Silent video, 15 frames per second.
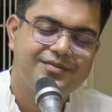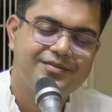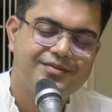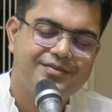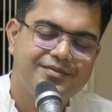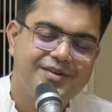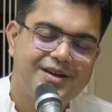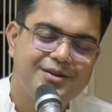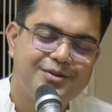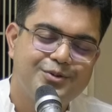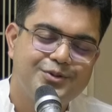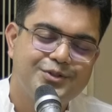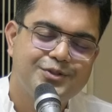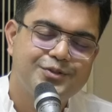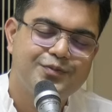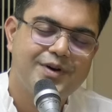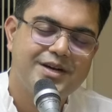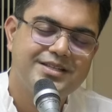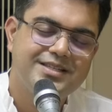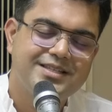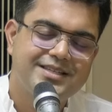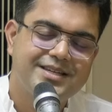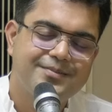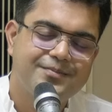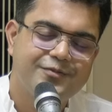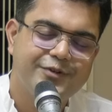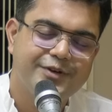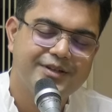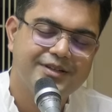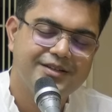one goes one step
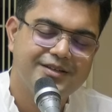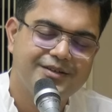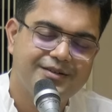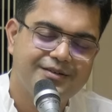further.